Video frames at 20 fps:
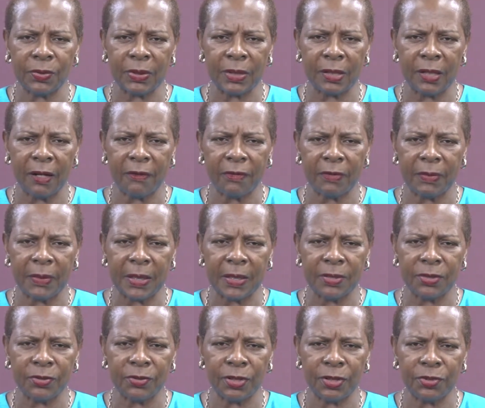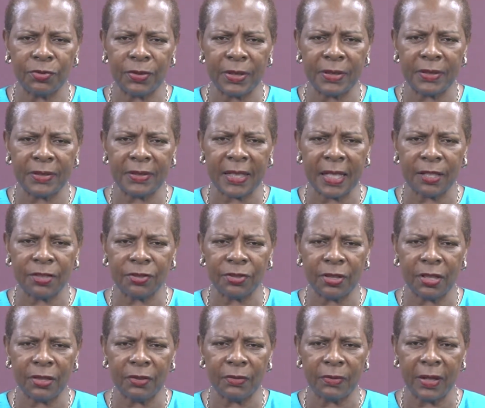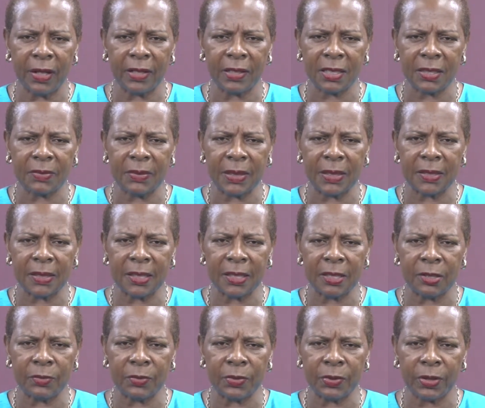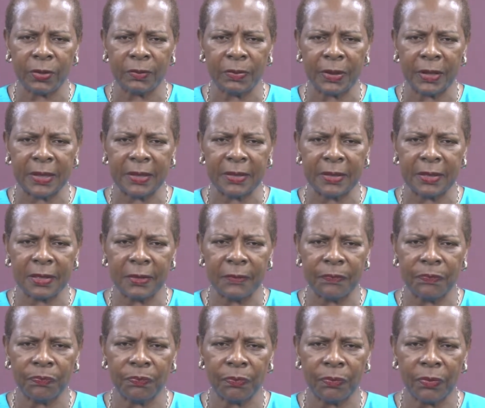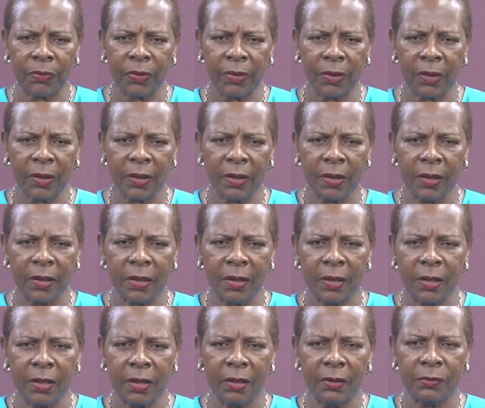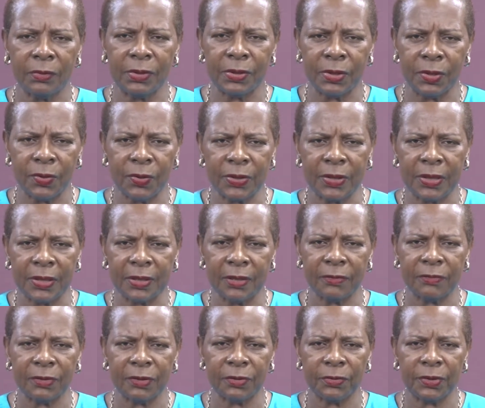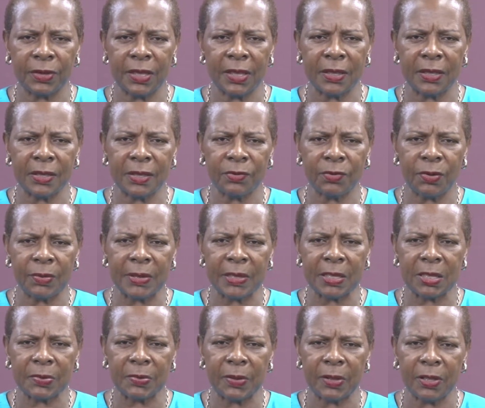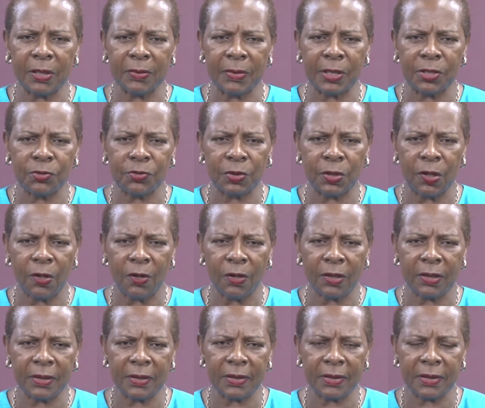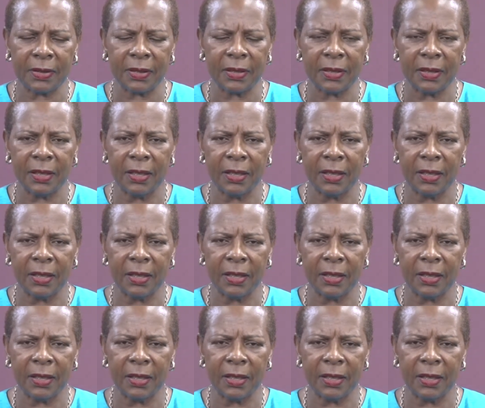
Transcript: with the government to address sexual harassment in the workplace. Resources of the Grenada's Women's Parliamentary Caucus.